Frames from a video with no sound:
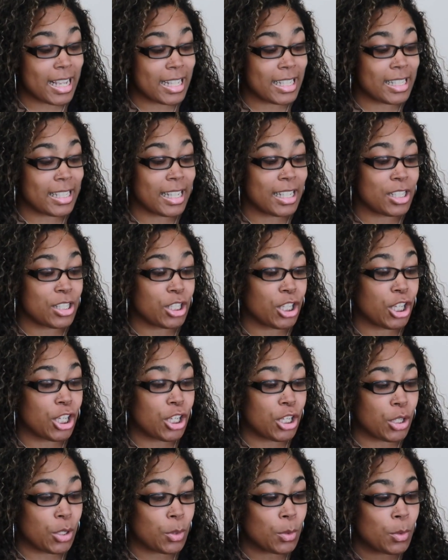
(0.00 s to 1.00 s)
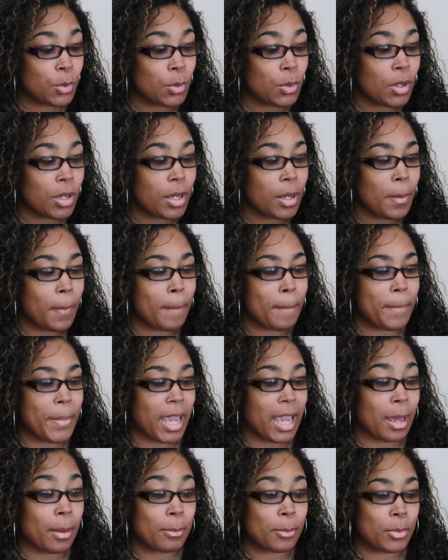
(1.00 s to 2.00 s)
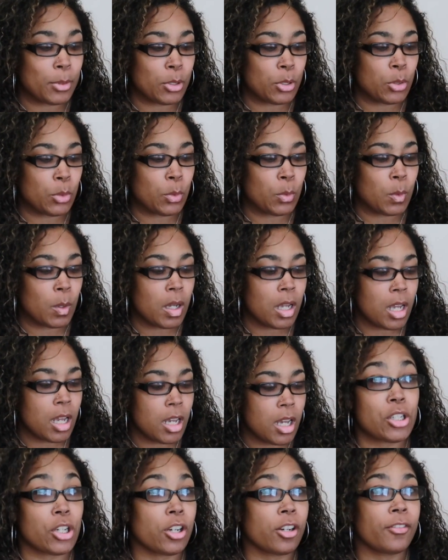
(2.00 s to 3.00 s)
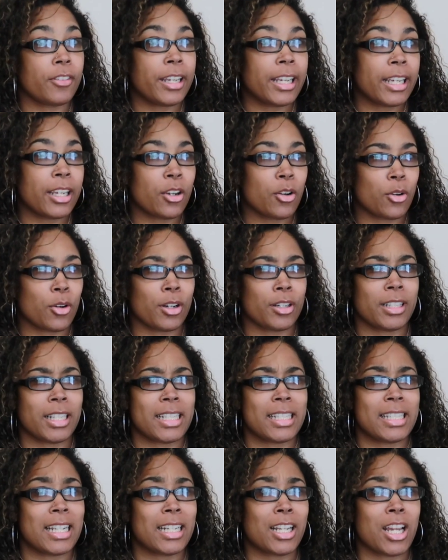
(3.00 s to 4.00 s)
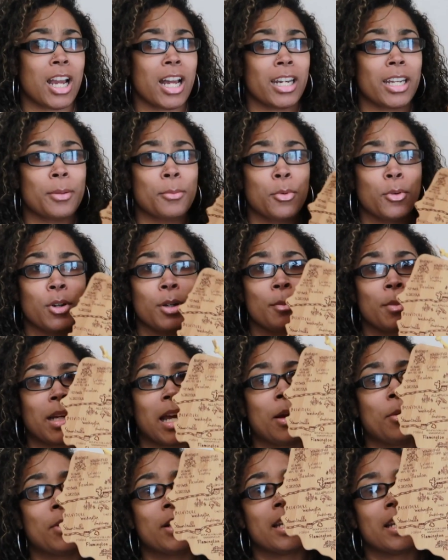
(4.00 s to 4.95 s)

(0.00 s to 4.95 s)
is this cute bamboo serving, or they said cutting board, but I